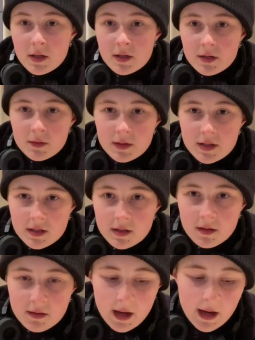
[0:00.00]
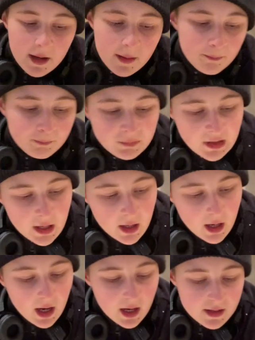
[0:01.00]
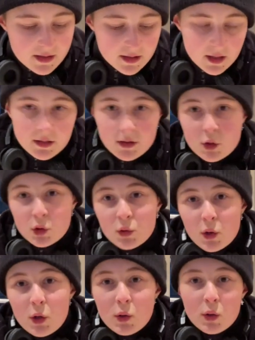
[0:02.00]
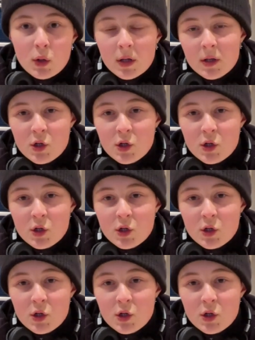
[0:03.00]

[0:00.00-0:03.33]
So it's that. And in the true